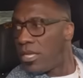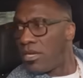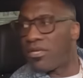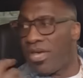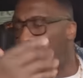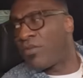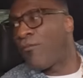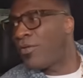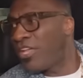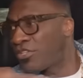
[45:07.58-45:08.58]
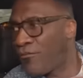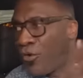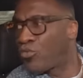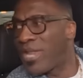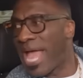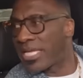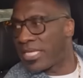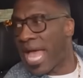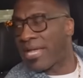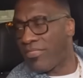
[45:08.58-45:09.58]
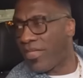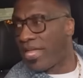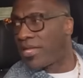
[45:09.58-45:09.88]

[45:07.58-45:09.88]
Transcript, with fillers: Because that was the first. That's the first one I could I could think.